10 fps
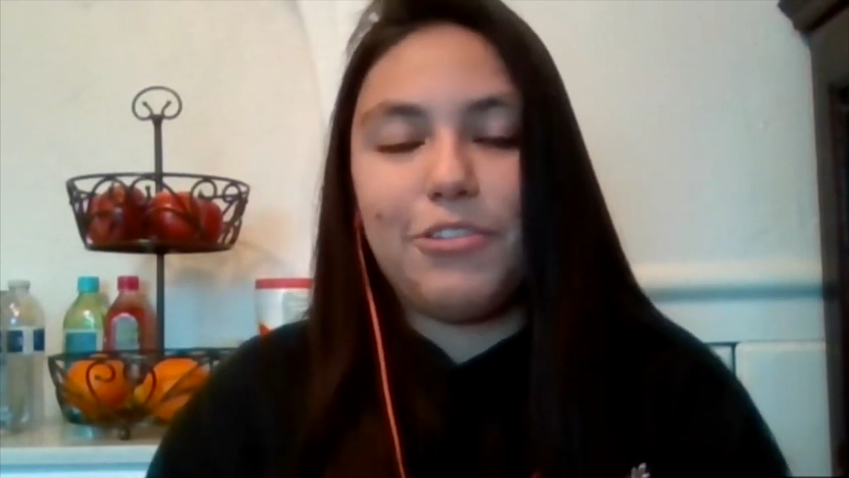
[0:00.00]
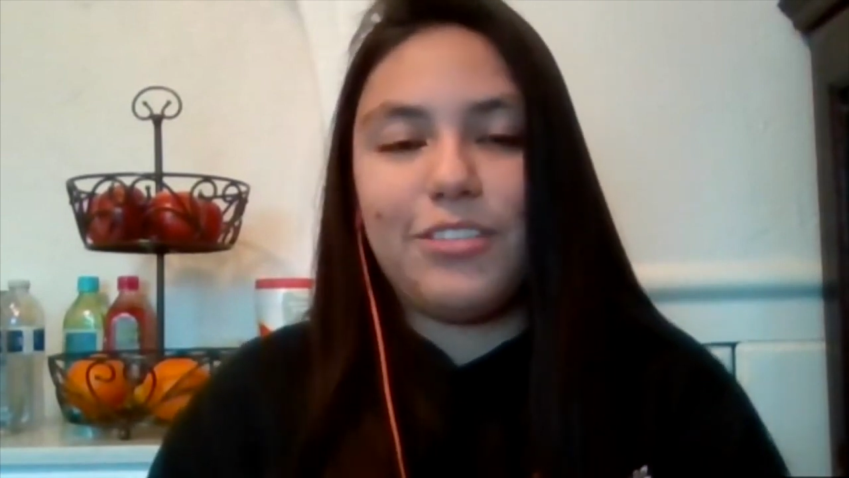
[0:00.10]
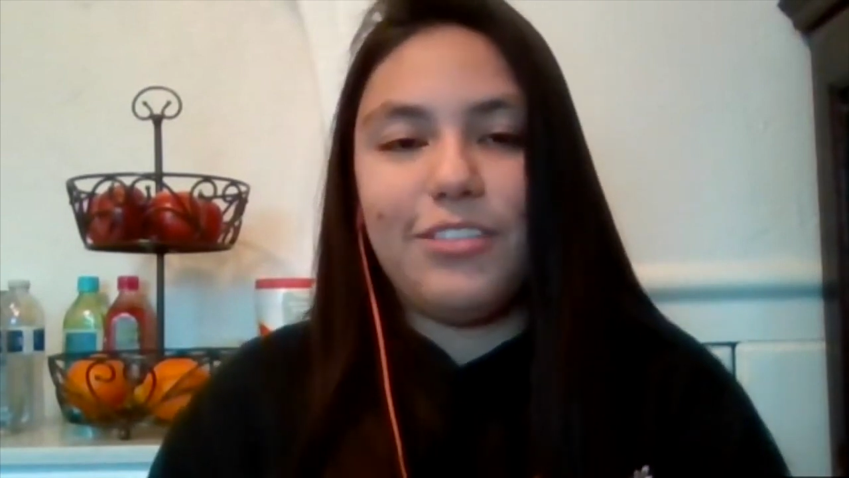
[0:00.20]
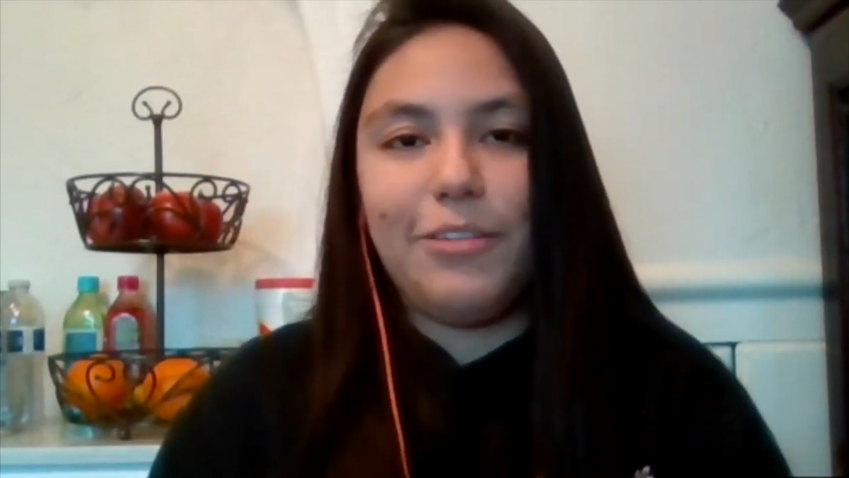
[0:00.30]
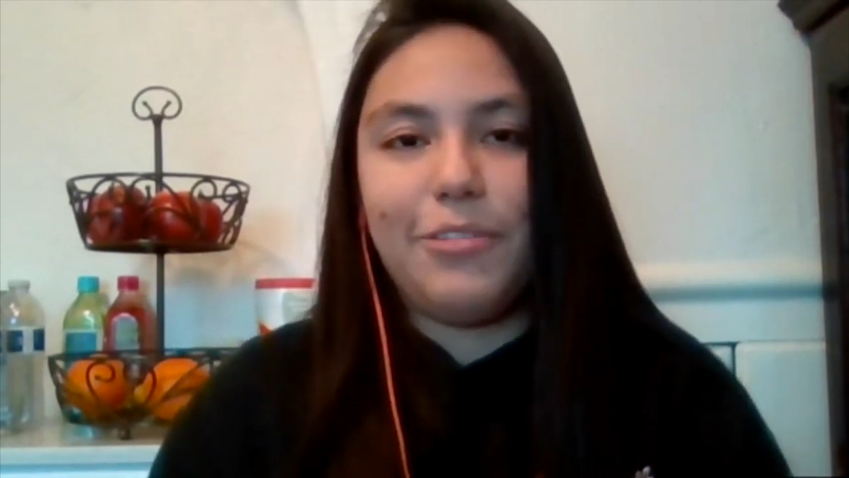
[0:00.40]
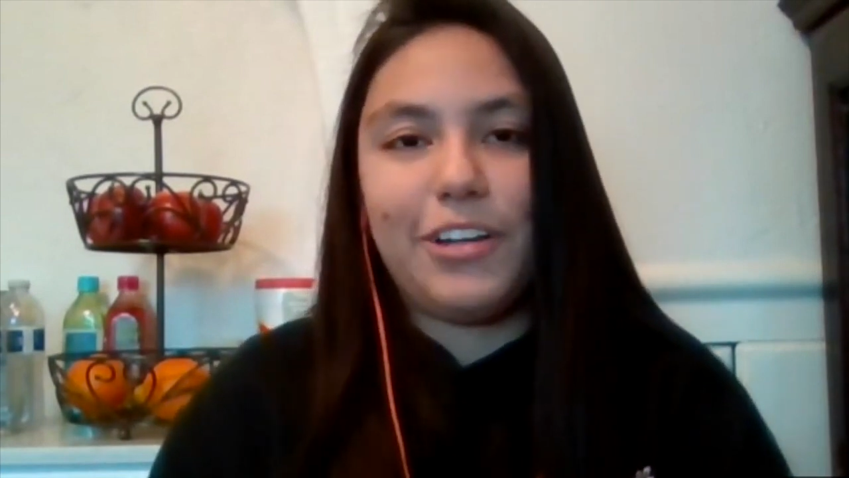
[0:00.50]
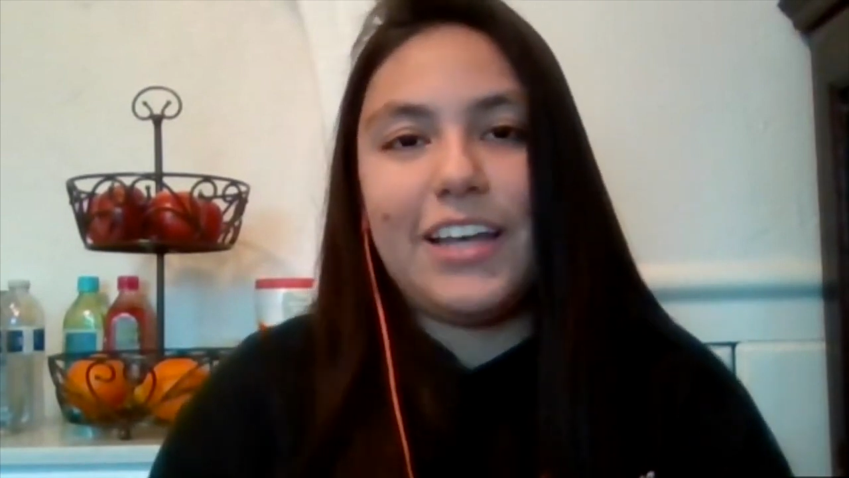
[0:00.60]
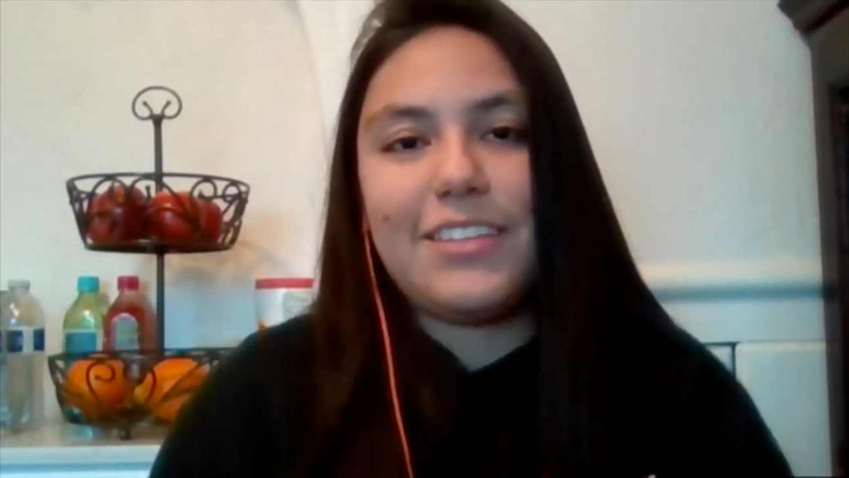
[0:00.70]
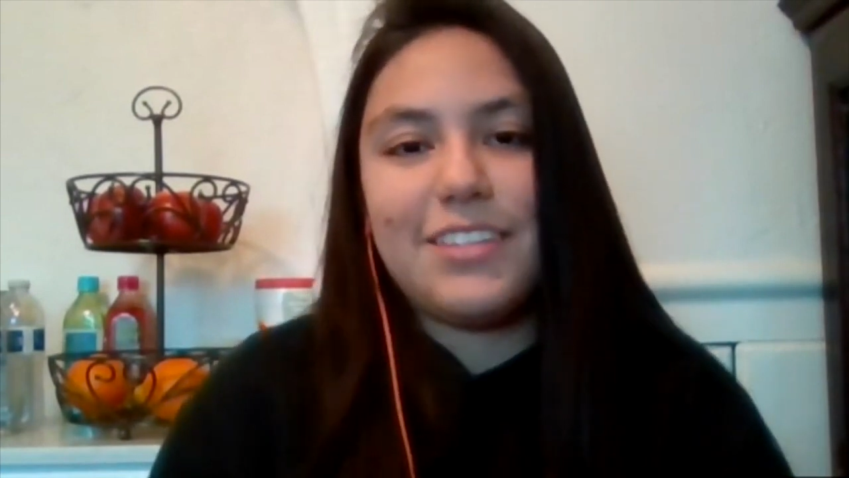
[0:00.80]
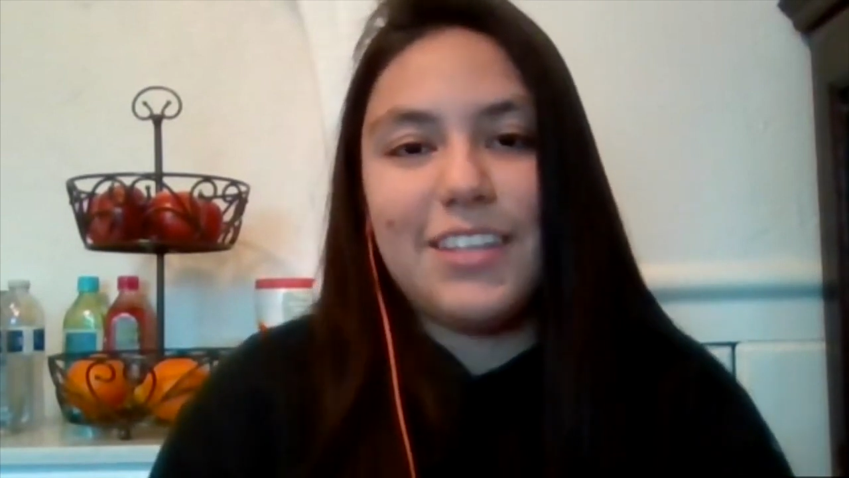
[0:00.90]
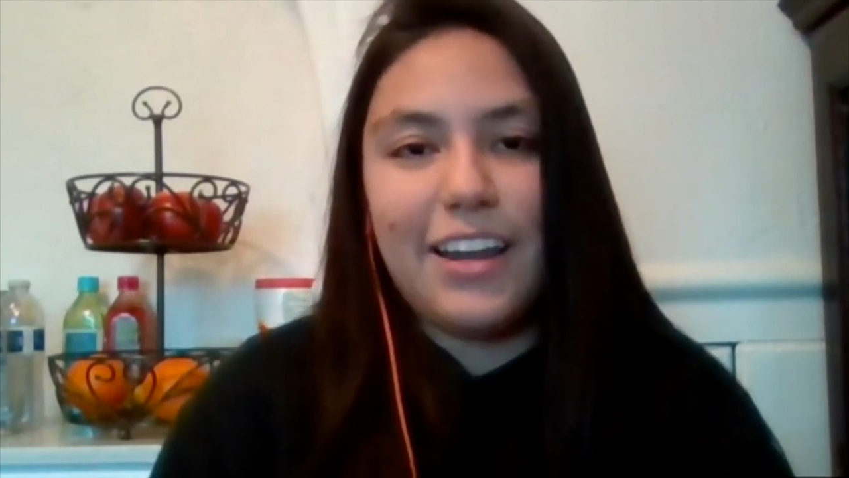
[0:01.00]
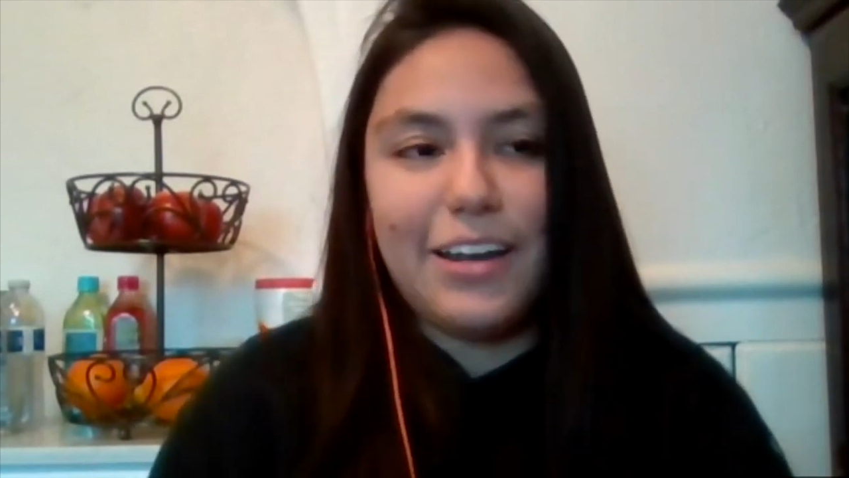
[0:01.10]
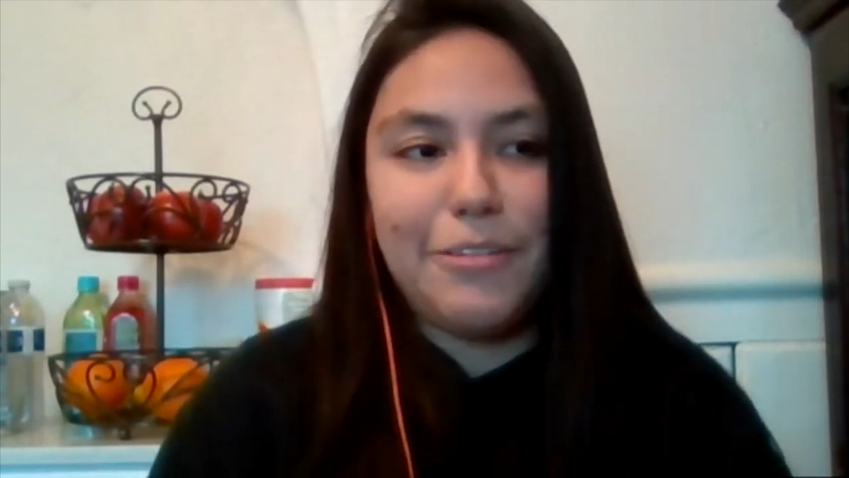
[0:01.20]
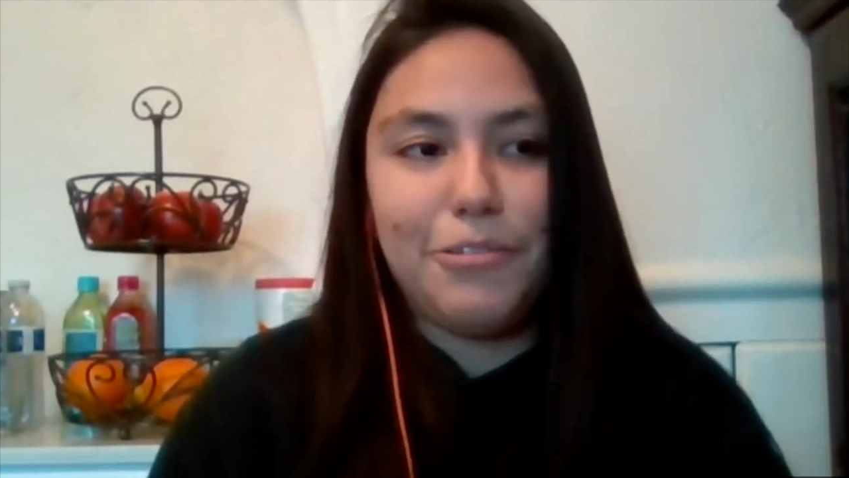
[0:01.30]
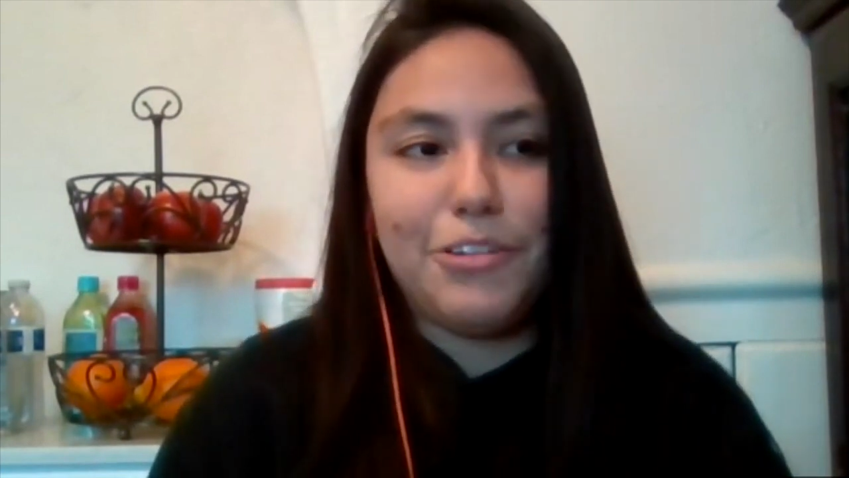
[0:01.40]
were classes that
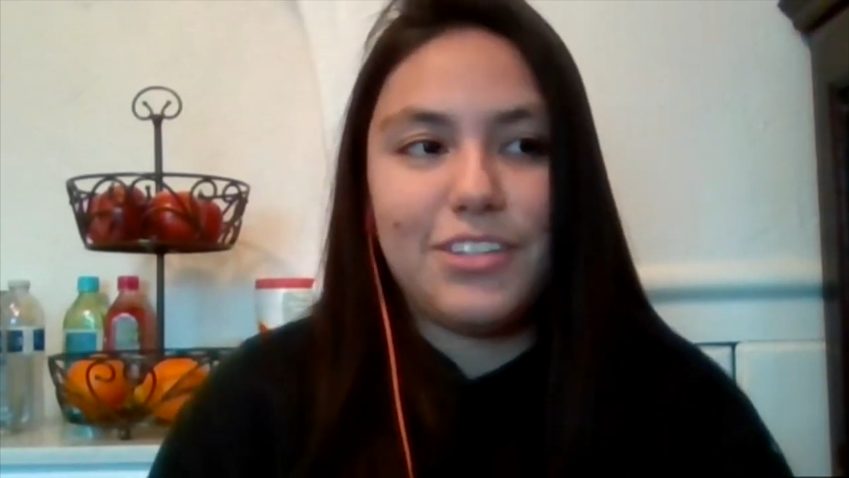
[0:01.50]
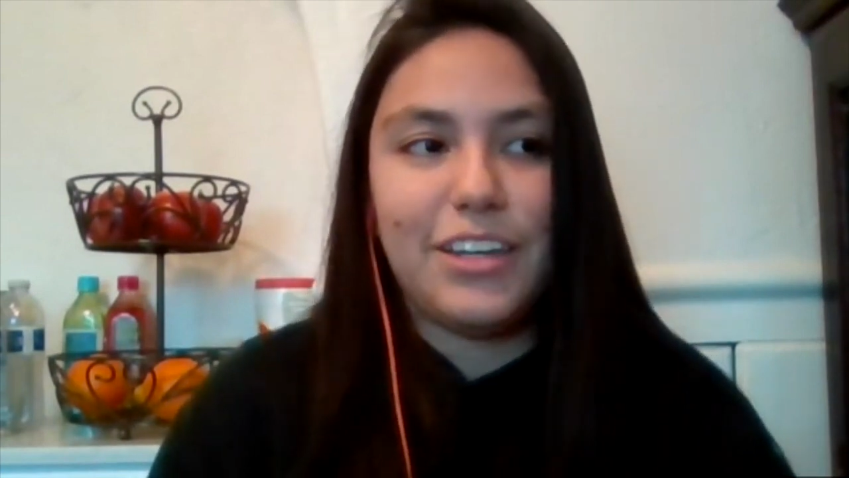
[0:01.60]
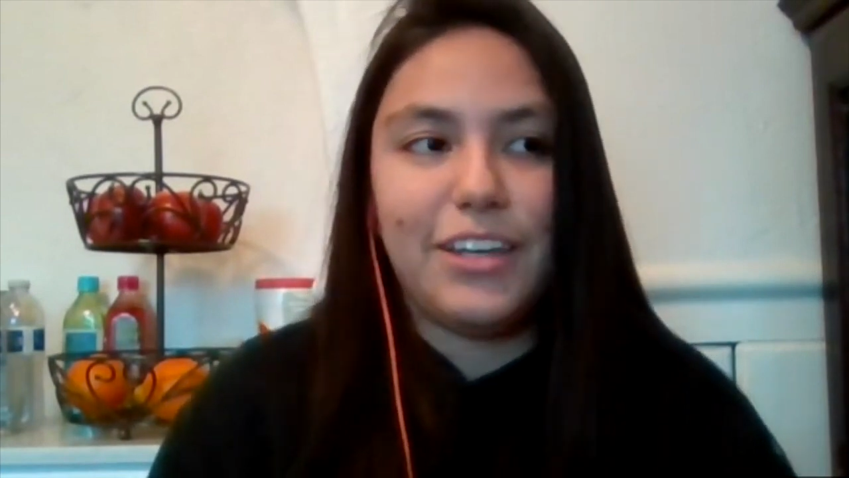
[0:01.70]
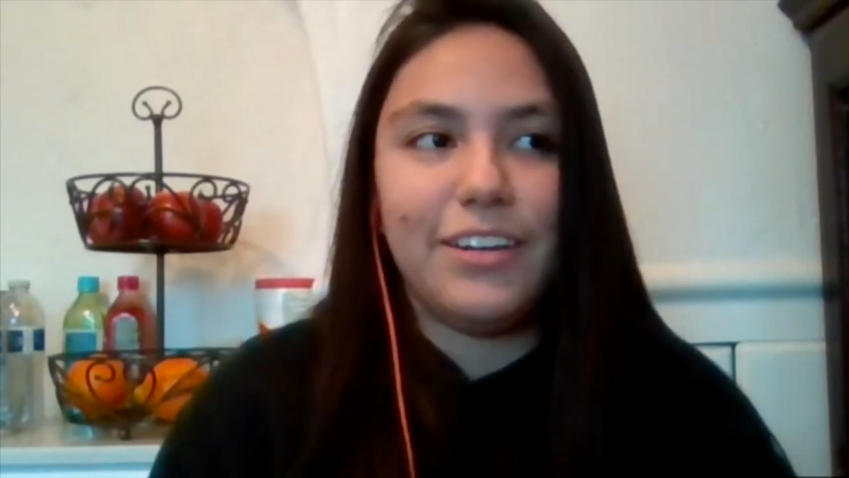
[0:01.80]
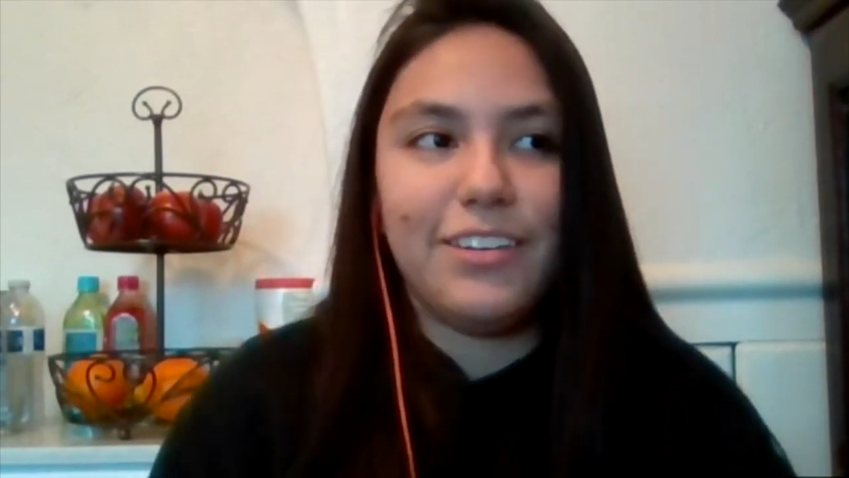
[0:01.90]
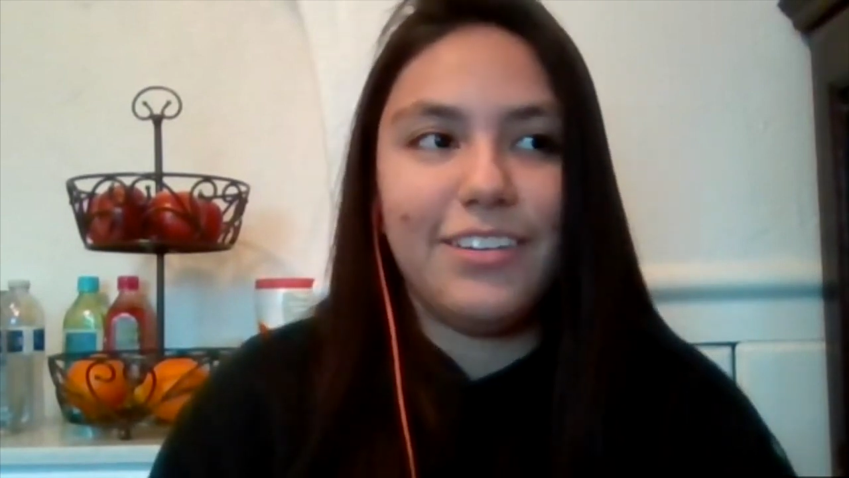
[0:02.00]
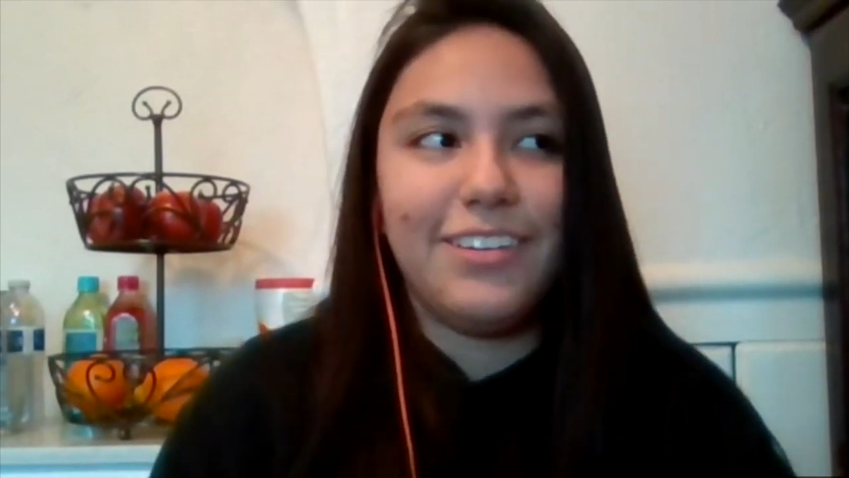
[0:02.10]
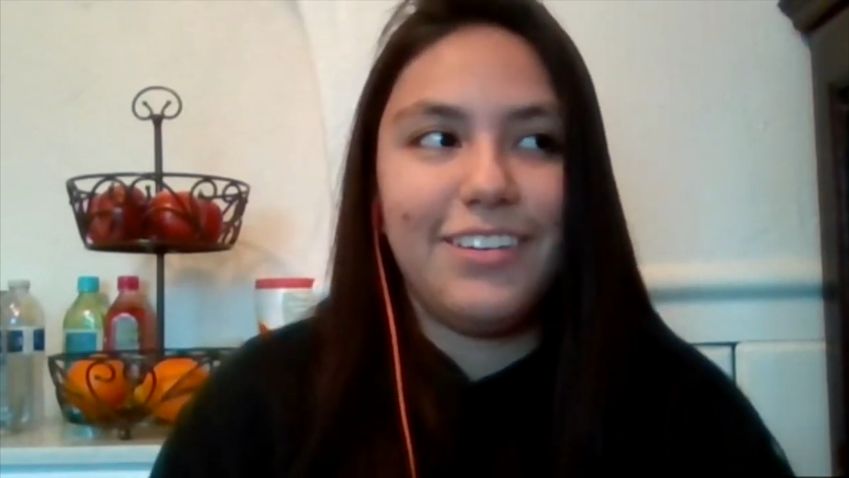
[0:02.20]
I wasn't